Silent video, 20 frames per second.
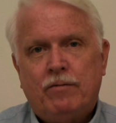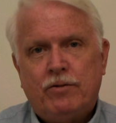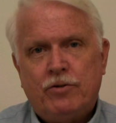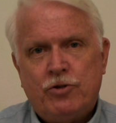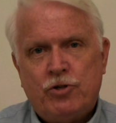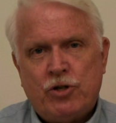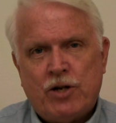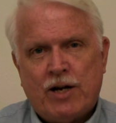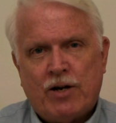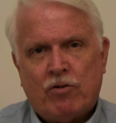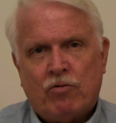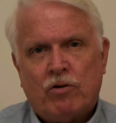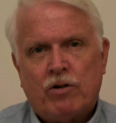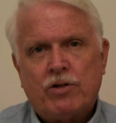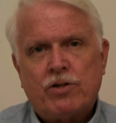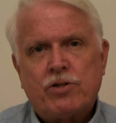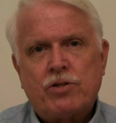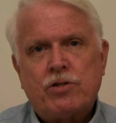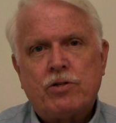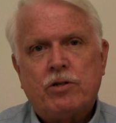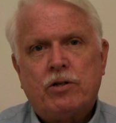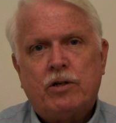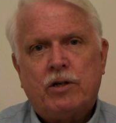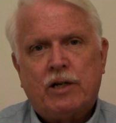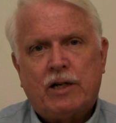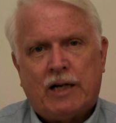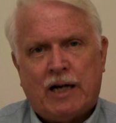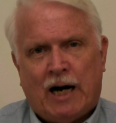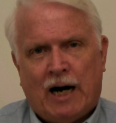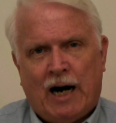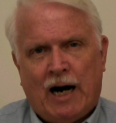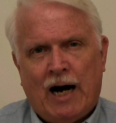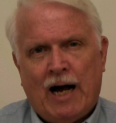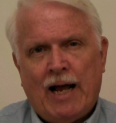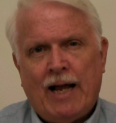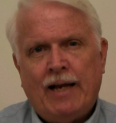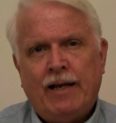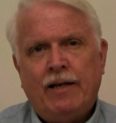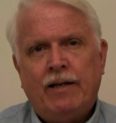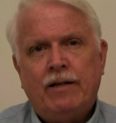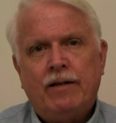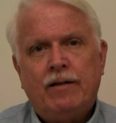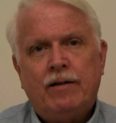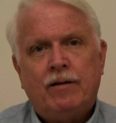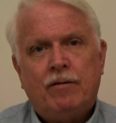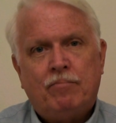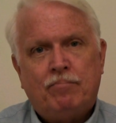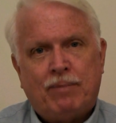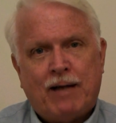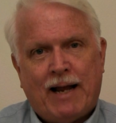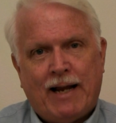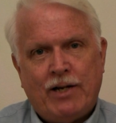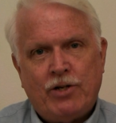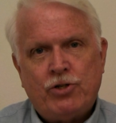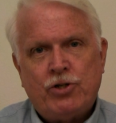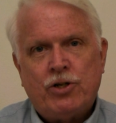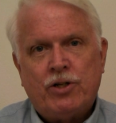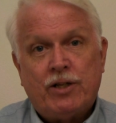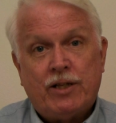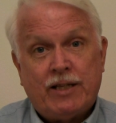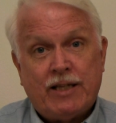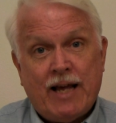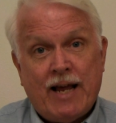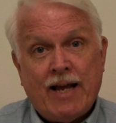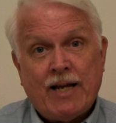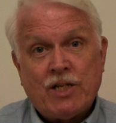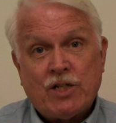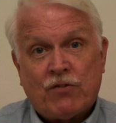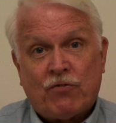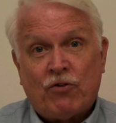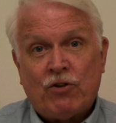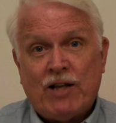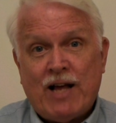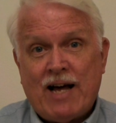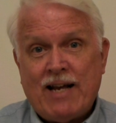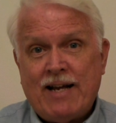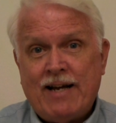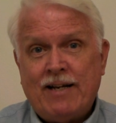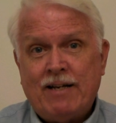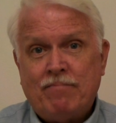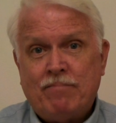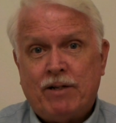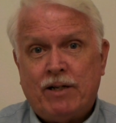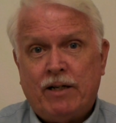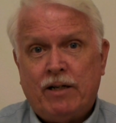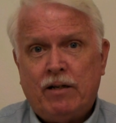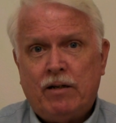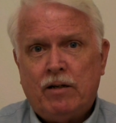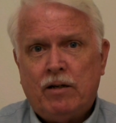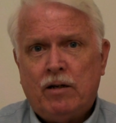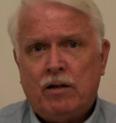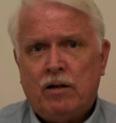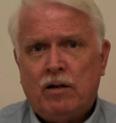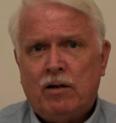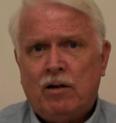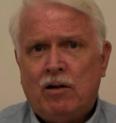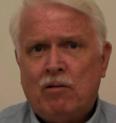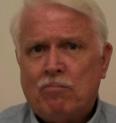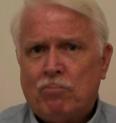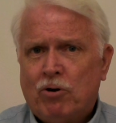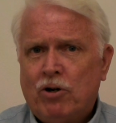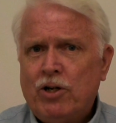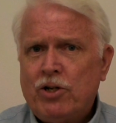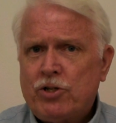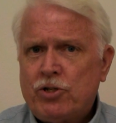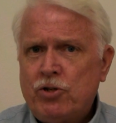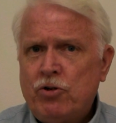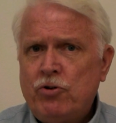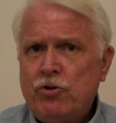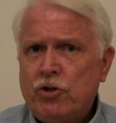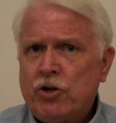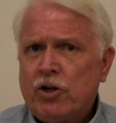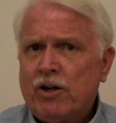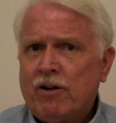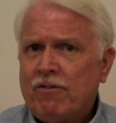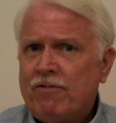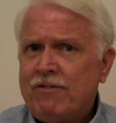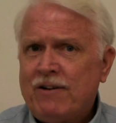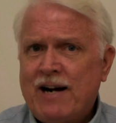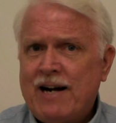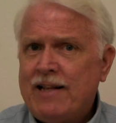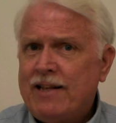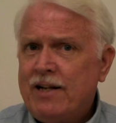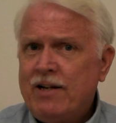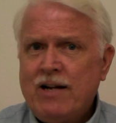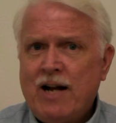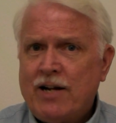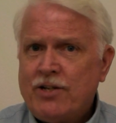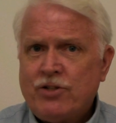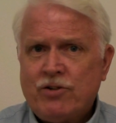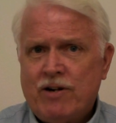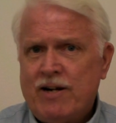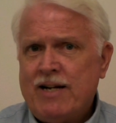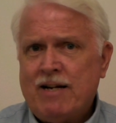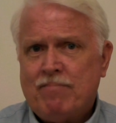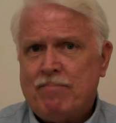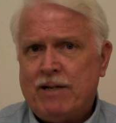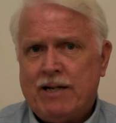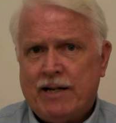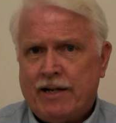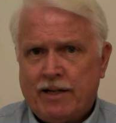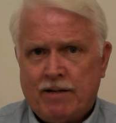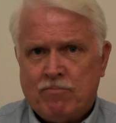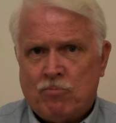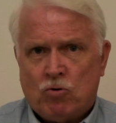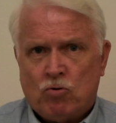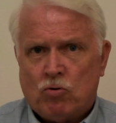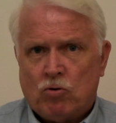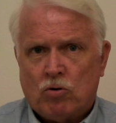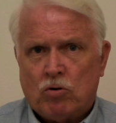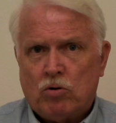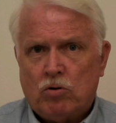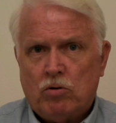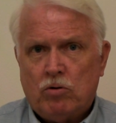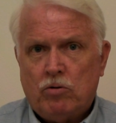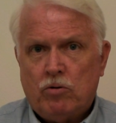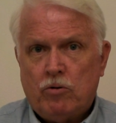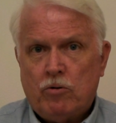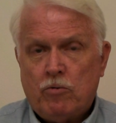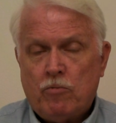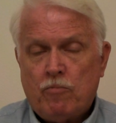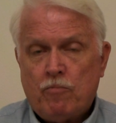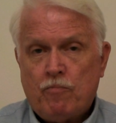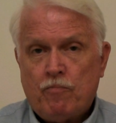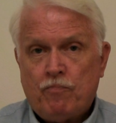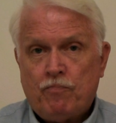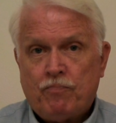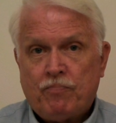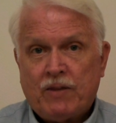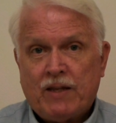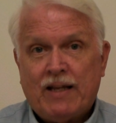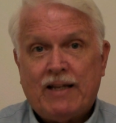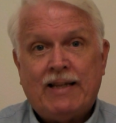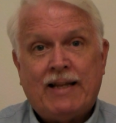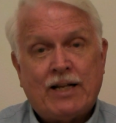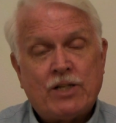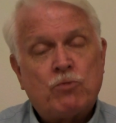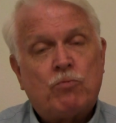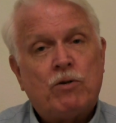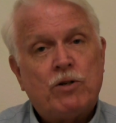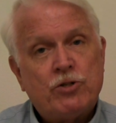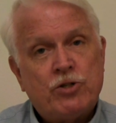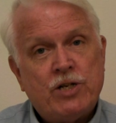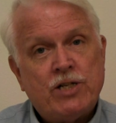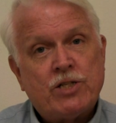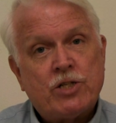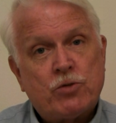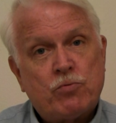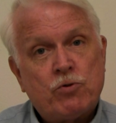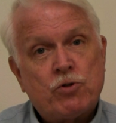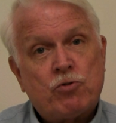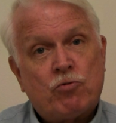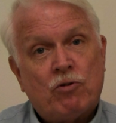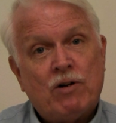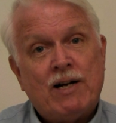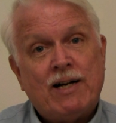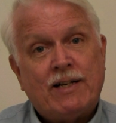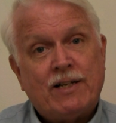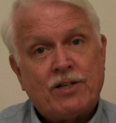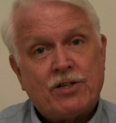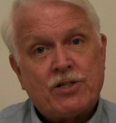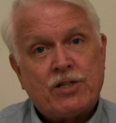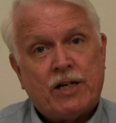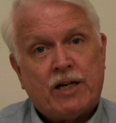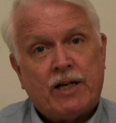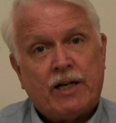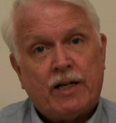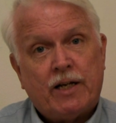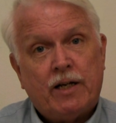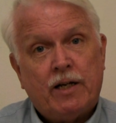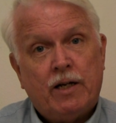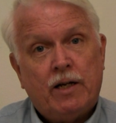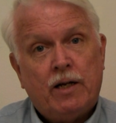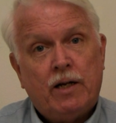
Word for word: generous, kind, patient things for that enemy, pretty soon you're going to find they're not your enemy anymore. That's what Jesus was trying to say.